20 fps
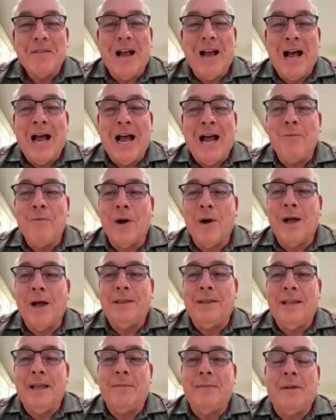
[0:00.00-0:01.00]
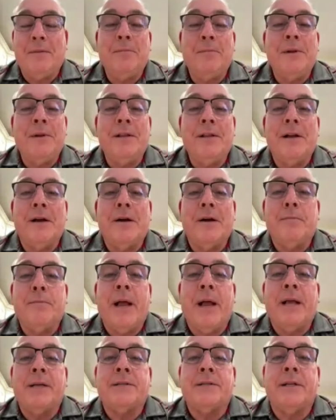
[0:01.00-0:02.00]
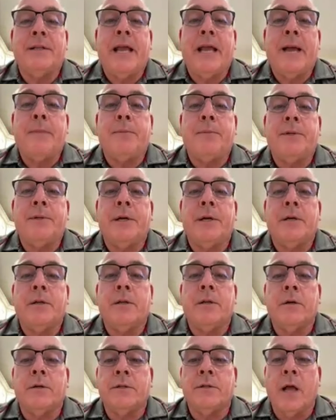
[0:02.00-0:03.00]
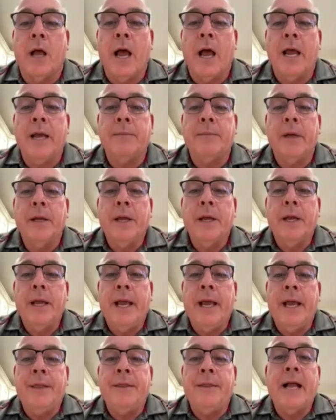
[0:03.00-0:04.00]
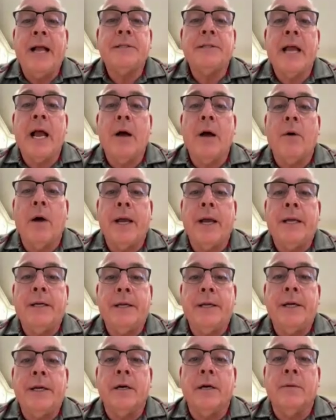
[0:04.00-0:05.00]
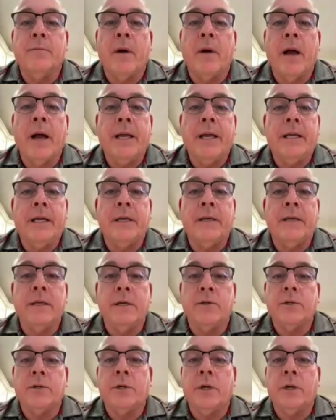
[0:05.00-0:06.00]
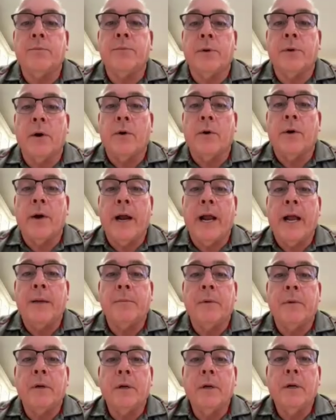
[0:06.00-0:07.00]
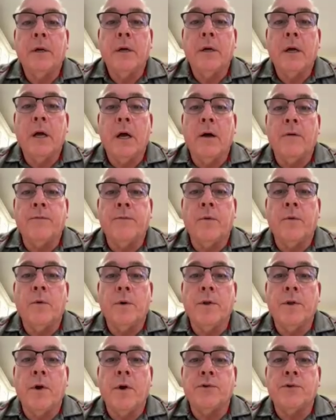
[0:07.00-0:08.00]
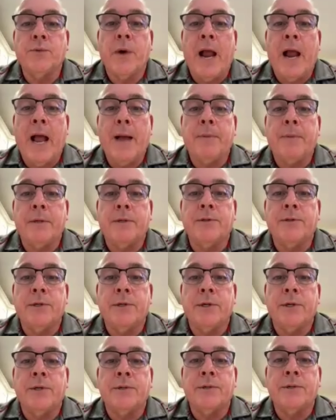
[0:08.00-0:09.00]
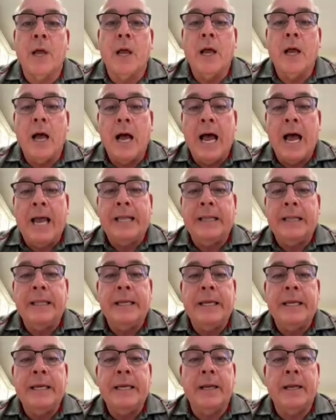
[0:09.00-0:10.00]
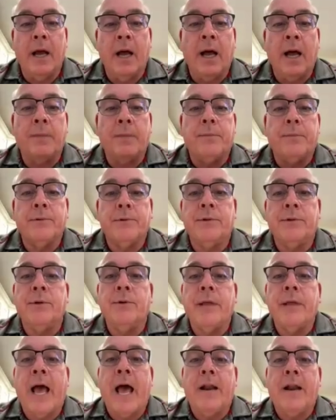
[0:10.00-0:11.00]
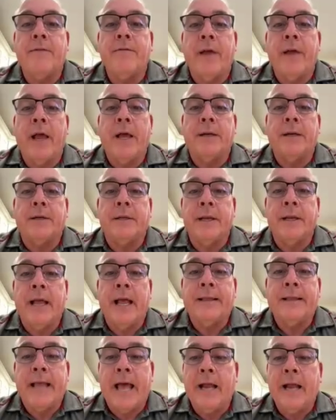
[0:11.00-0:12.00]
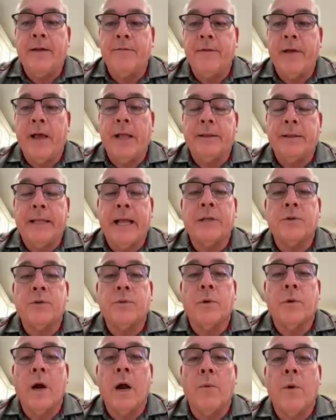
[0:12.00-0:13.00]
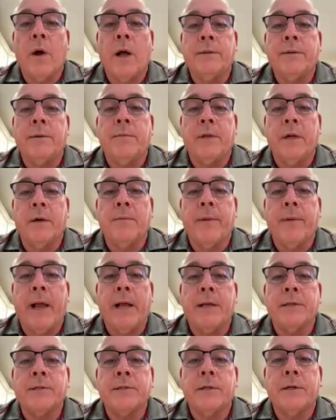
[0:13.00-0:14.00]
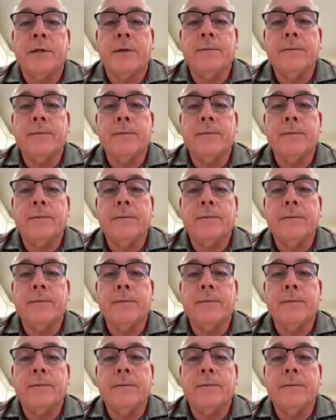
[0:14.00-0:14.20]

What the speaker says: I want them to be their best at that particular time. And that's how I gear my conditioning program for those rabbits. Is I lead up to that event. And at that event, that's where I want them their best.